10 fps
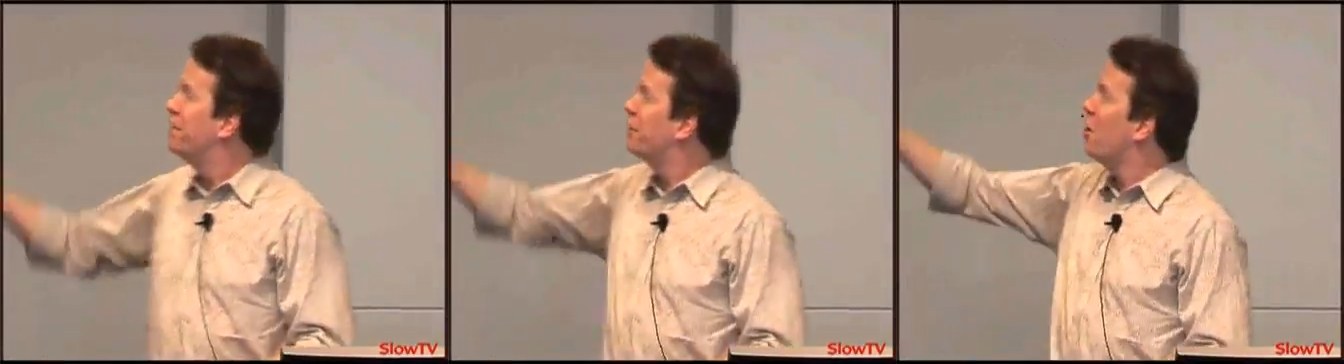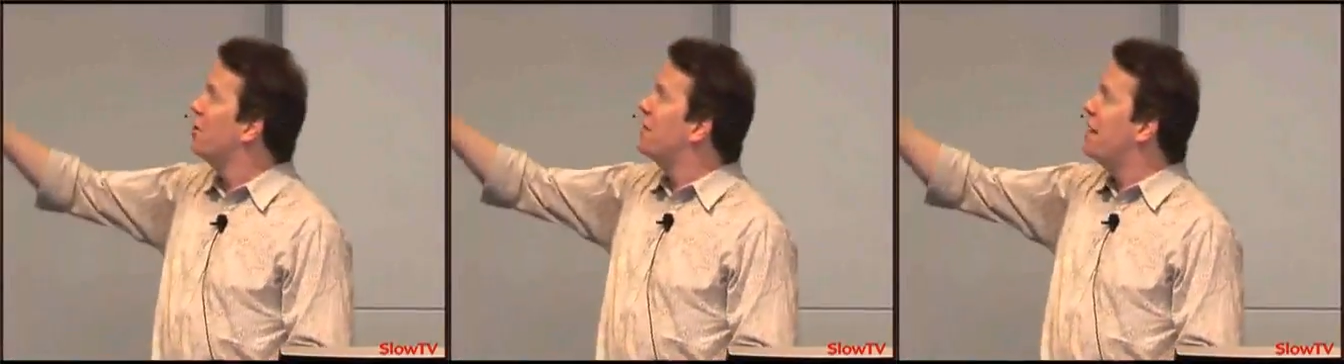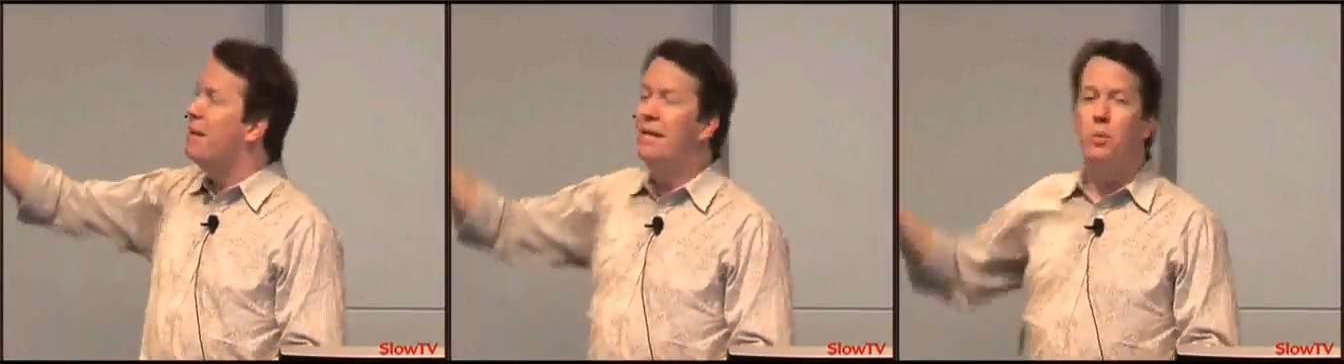There aren't
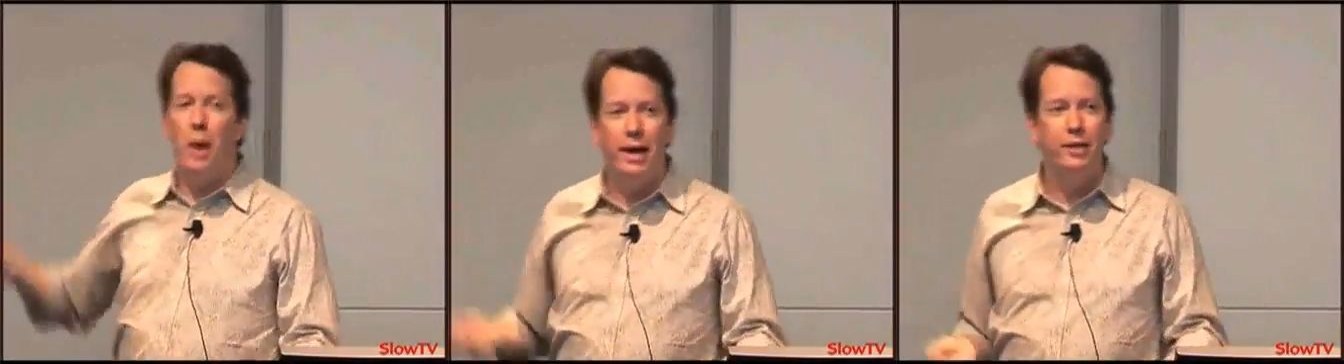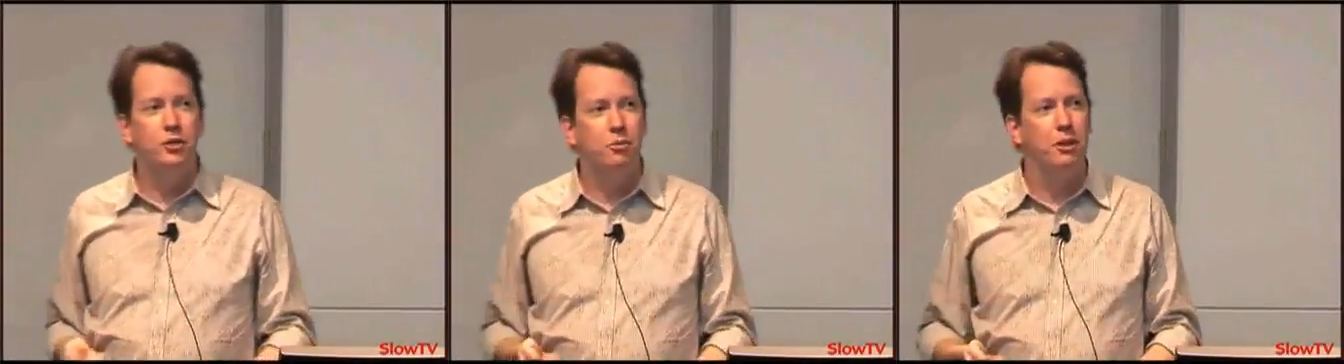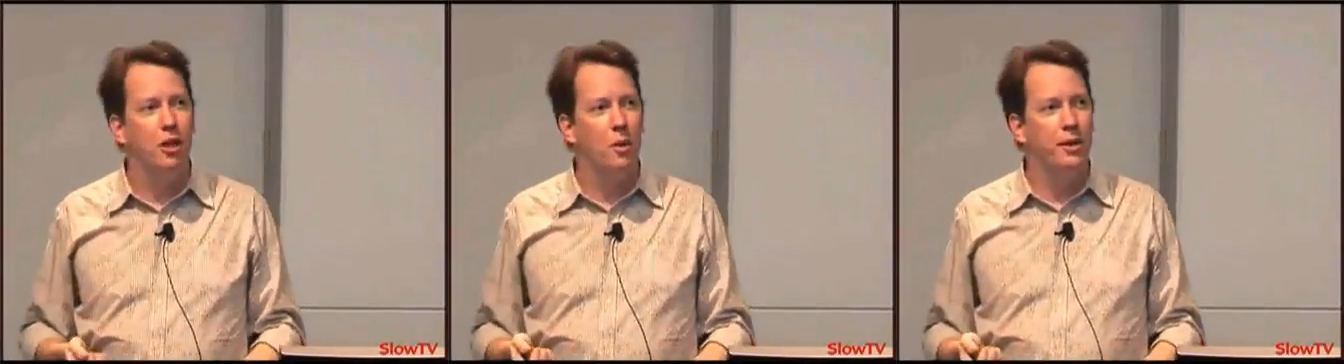that many ways to
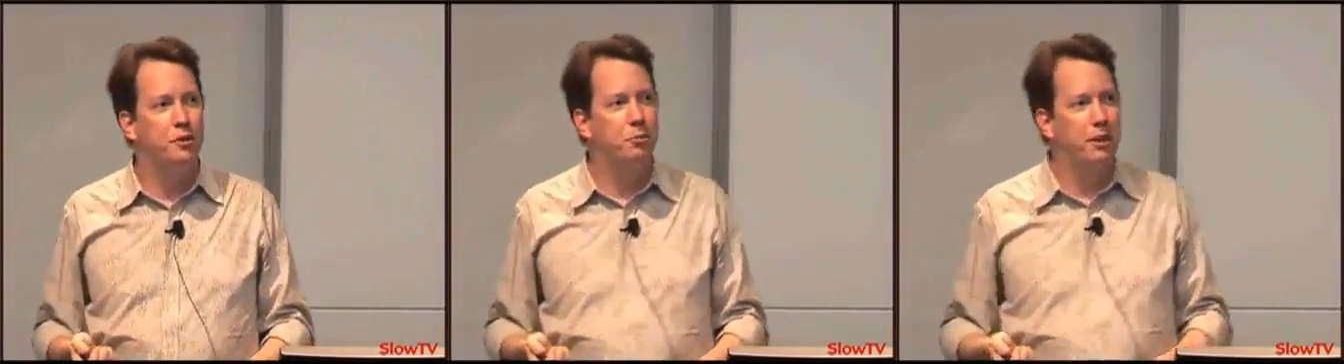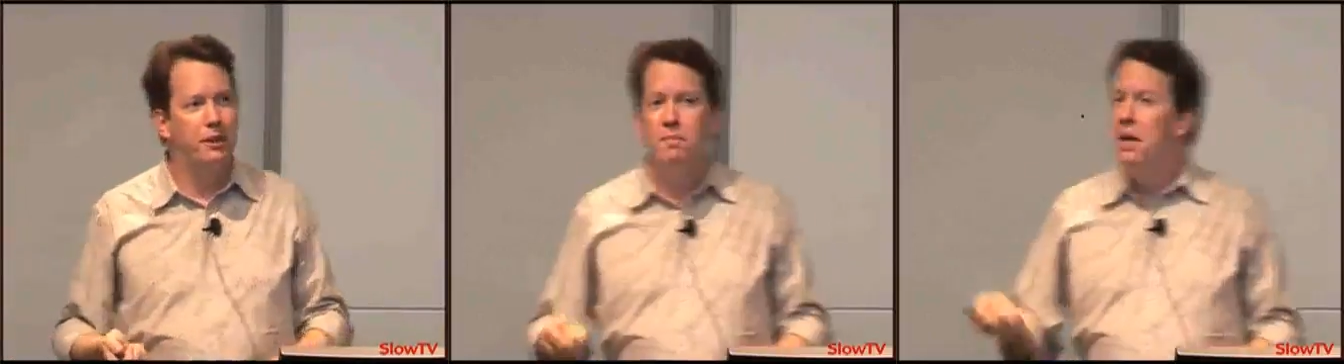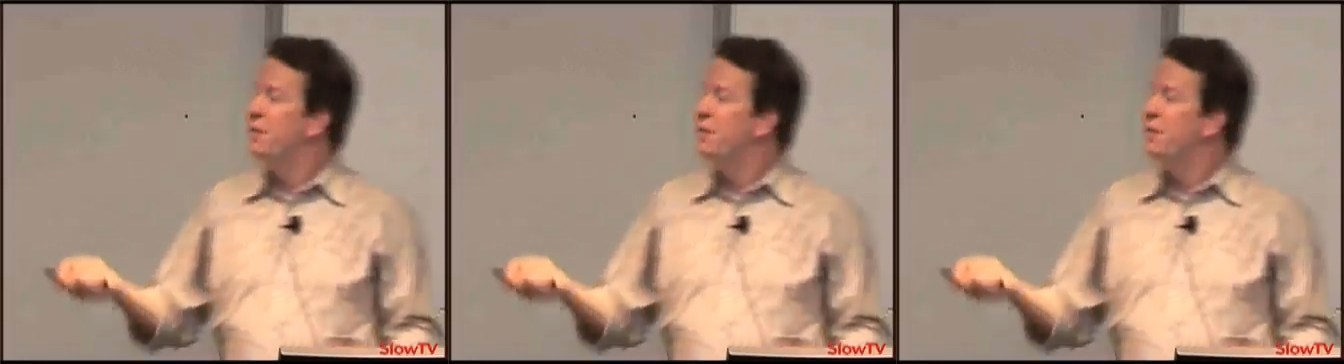be low entropy.